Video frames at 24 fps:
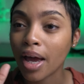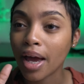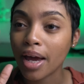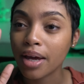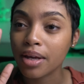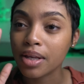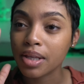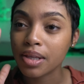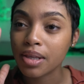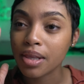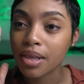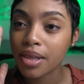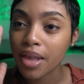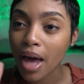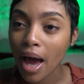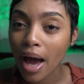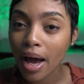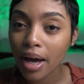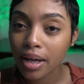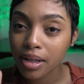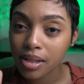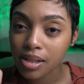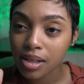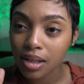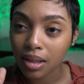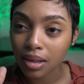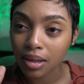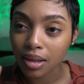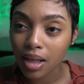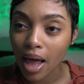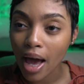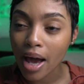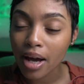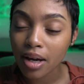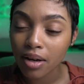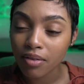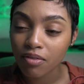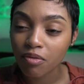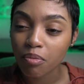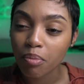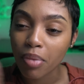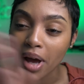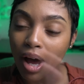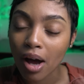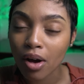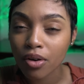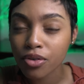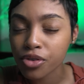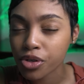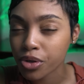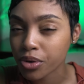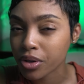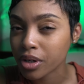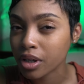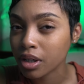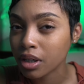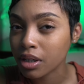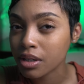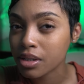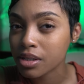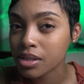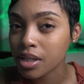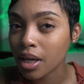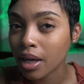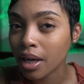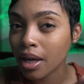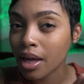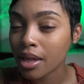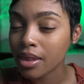And that lack of boundaries